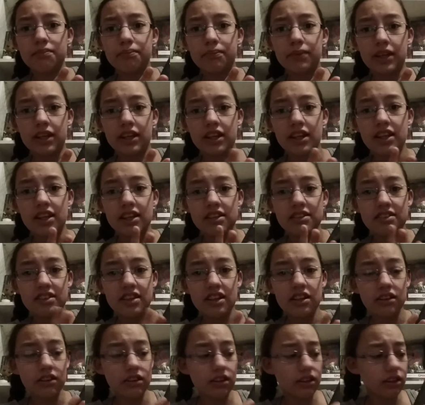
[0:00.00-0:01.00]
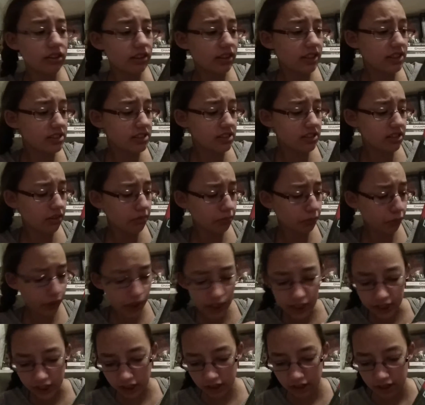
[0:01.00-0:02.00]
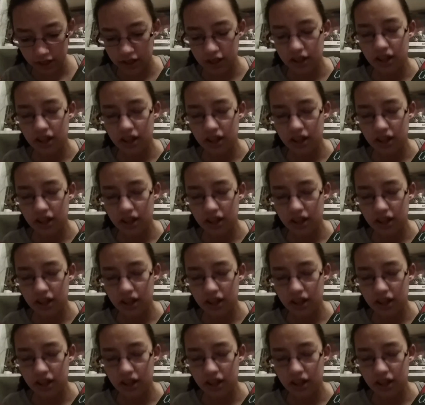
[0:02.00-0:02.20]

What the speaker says: but it's still pretty,